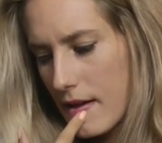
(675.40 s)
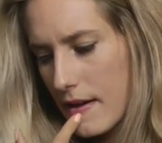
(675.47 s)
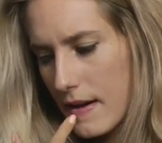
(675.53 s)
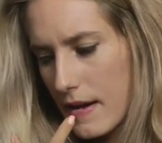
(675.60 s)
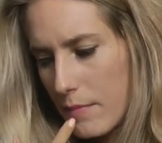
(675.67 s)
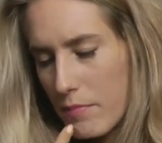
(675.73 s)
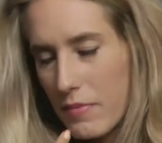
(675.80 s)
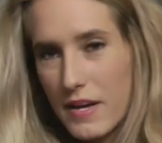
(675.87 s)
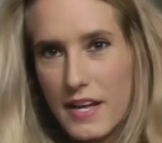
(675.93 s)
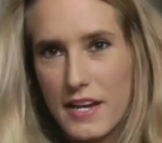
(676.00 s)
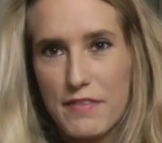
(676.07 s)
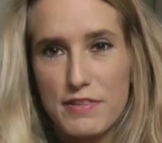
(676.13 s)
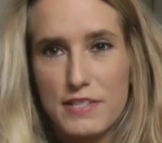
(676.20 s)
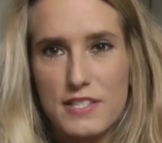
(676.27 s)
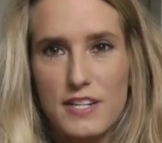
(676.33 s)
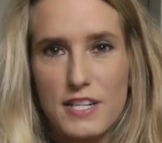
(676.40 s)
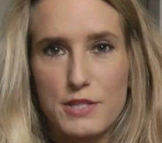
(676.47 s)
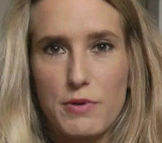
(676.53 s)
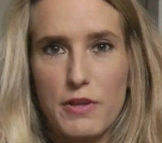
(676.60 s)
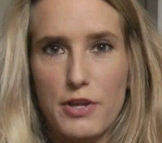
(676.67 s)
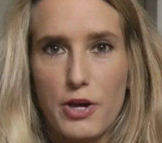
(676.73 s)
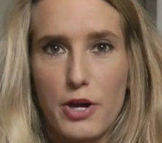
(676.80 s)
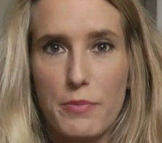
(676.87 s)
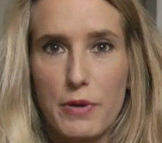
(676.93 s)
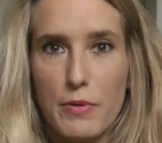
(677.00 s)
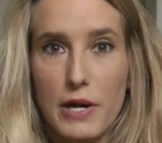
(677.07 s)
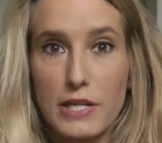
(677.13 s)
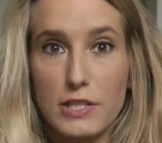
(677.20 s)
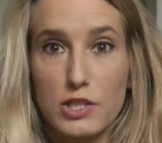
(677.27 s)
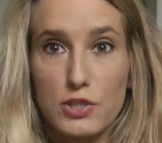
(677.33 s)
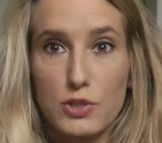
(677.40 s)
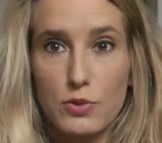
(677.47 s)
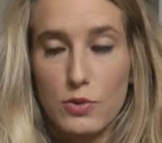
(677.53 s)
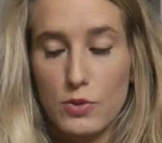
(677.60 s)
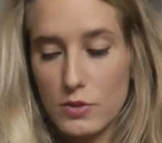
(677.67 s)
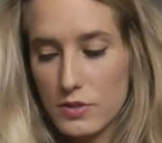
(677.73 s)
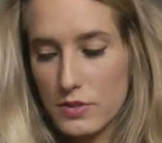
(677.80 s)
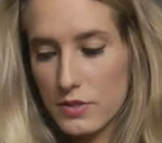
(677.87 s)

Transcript: And if it's nice weather, you're going to be wearing shorts,